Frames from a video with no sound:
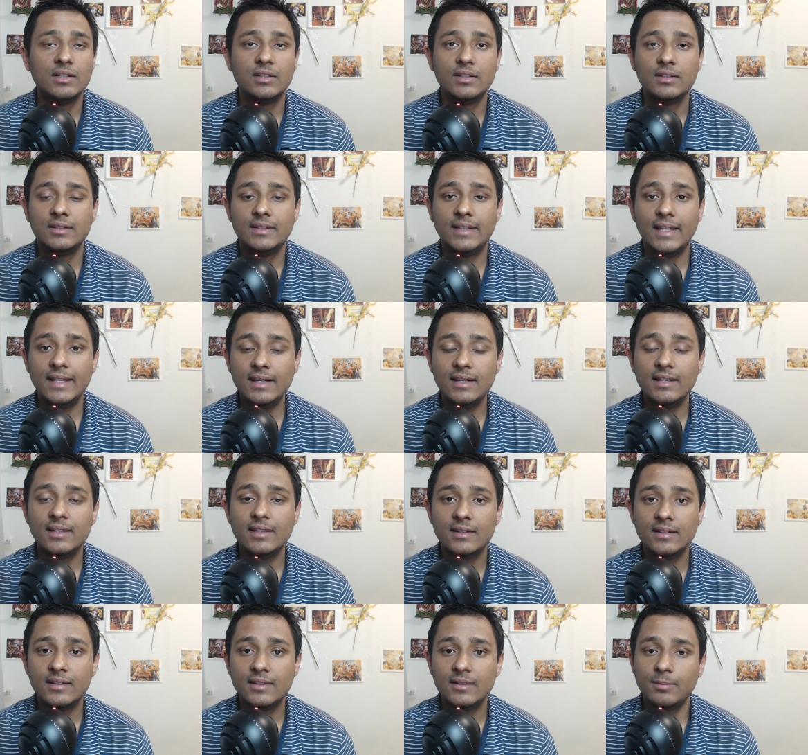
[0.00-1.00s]
Then
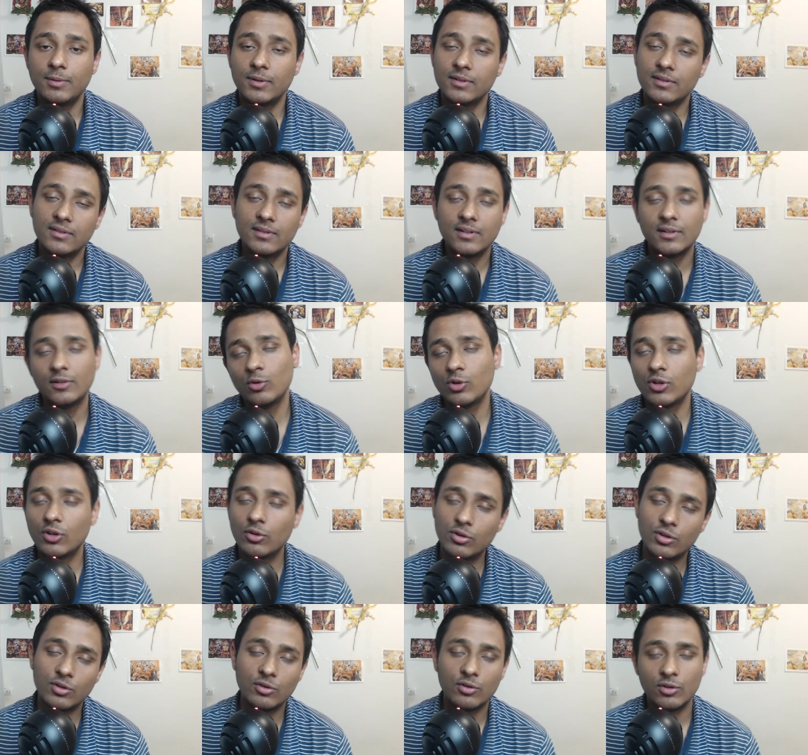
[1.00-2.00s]
this person said, okay,
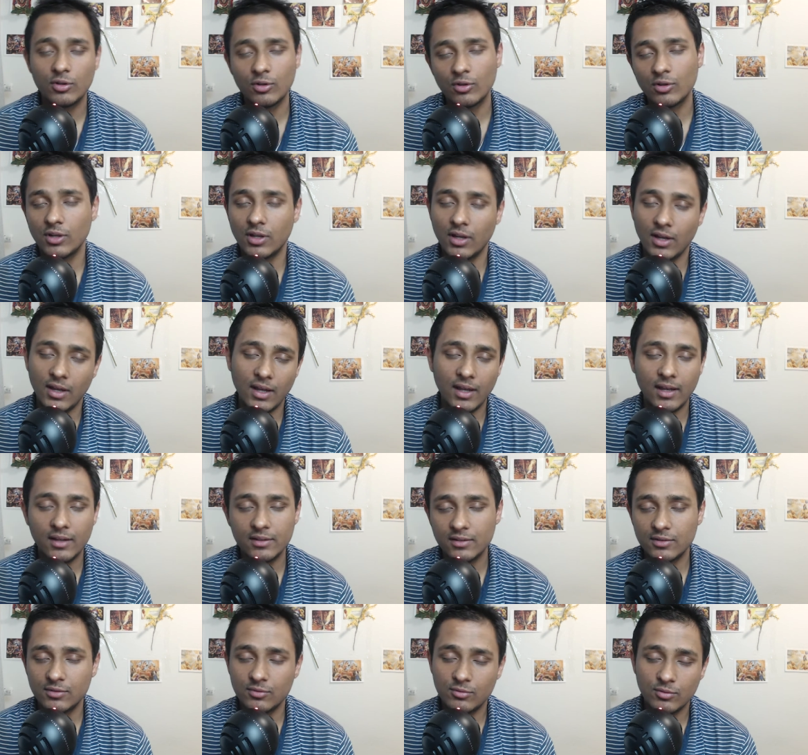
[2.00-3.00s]
okay, okay, I
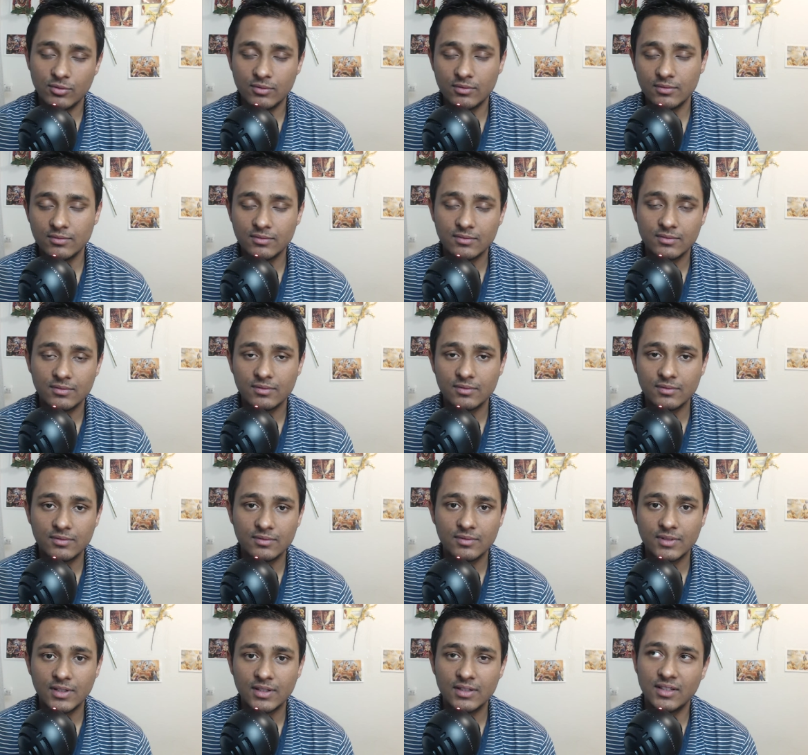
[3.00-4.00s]
understood.
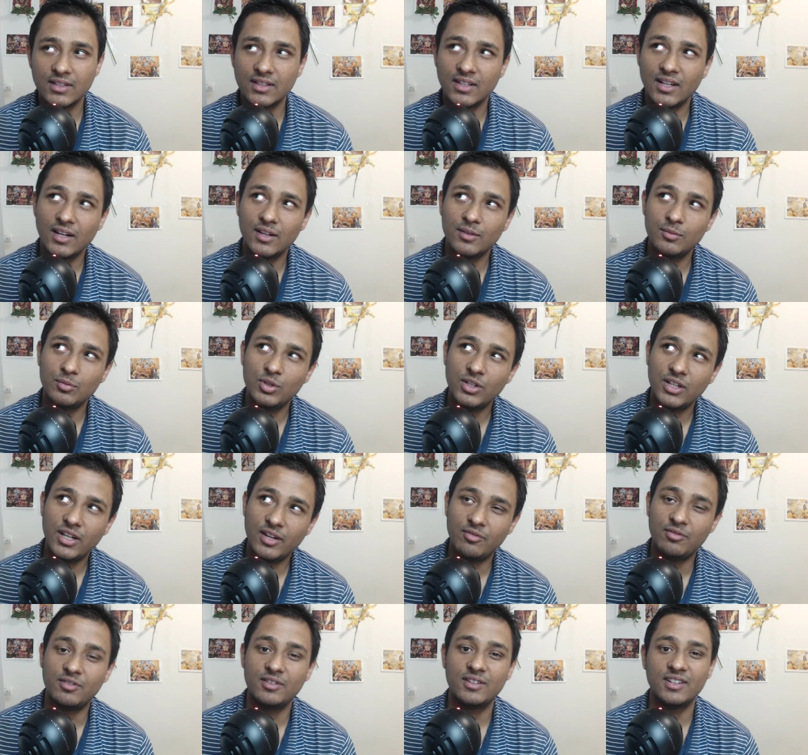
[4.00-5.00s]
And then Narad Muni
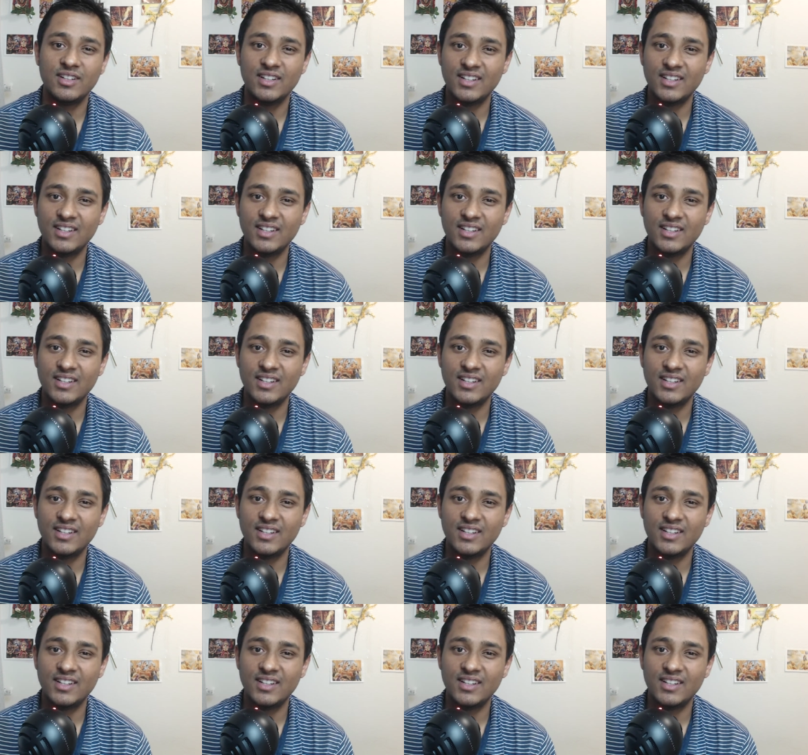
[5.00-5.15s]
left.